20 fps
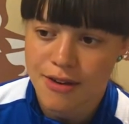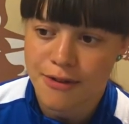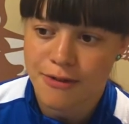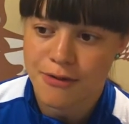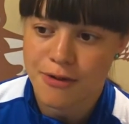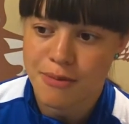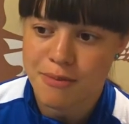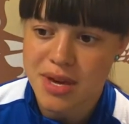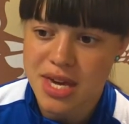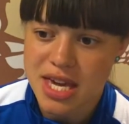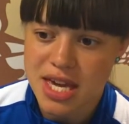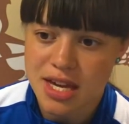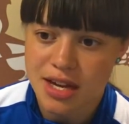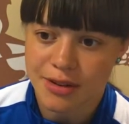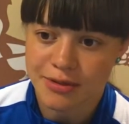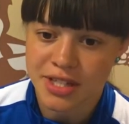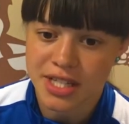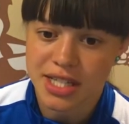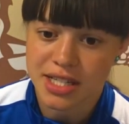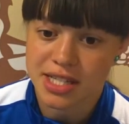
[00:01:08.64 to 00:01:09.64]
For me, I
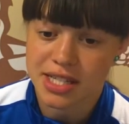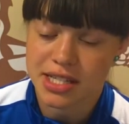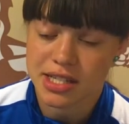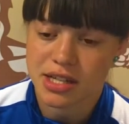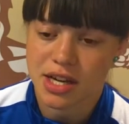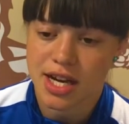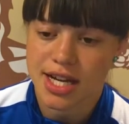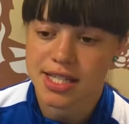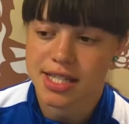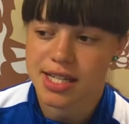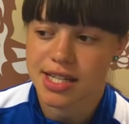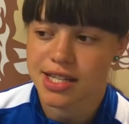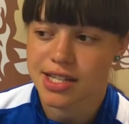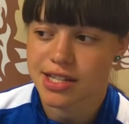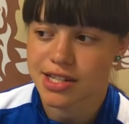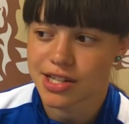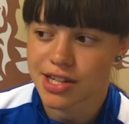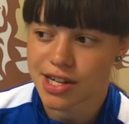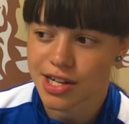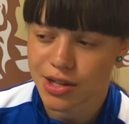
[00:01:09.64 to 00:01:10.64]
think it's exciting.
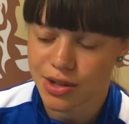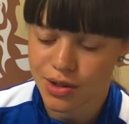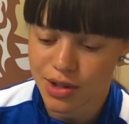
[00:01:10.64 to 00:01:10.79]
You know,